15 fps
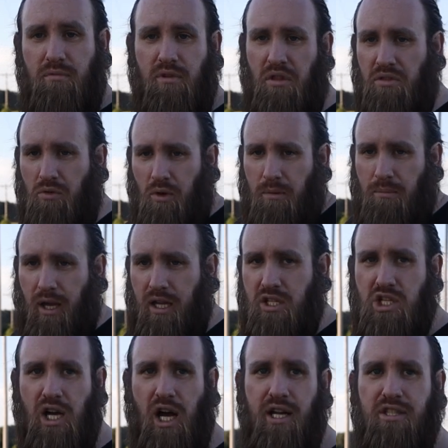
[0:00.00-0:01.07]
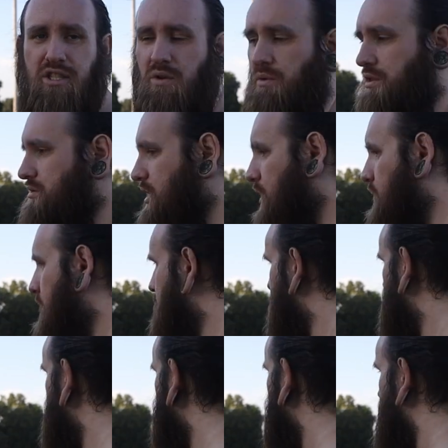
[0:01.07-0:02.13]
the three main shots you would throw with
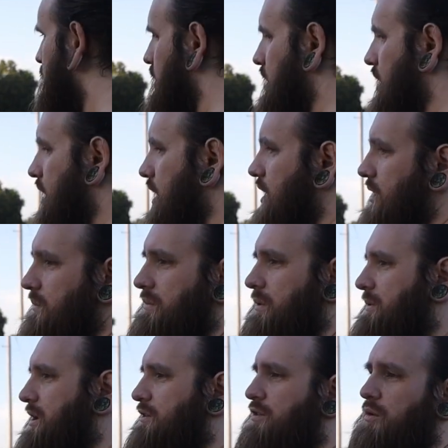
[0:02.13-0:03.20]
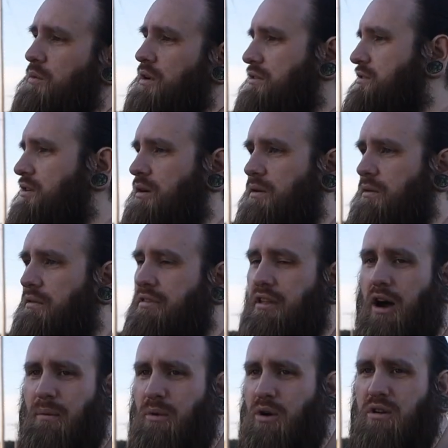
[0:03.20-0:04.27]
them. I mean, if you want to throw
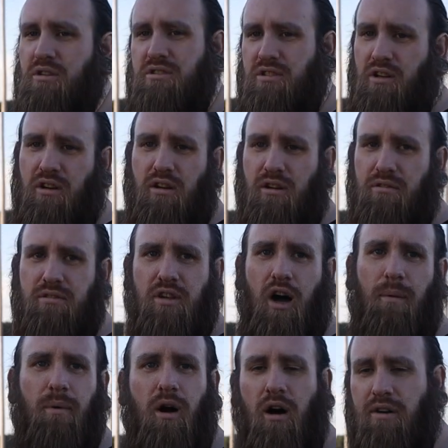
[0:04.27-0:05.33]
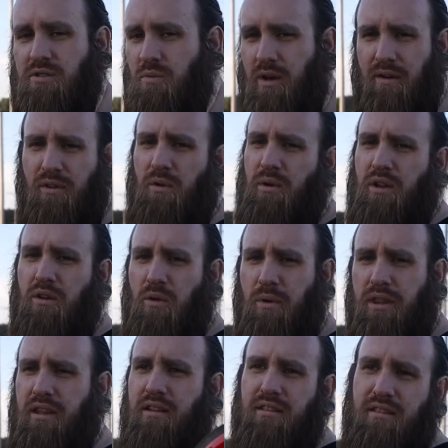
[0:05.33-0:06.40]
thumbers or tomahawks, whatever you want to do
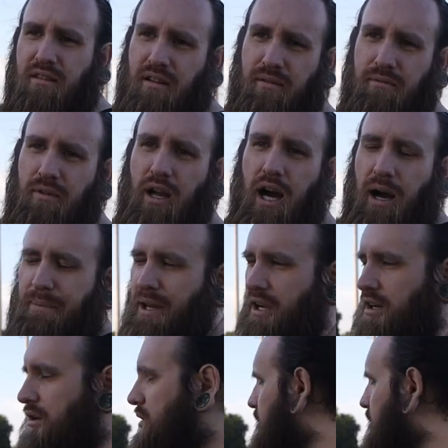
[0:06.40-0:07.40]
with it, I'm not going to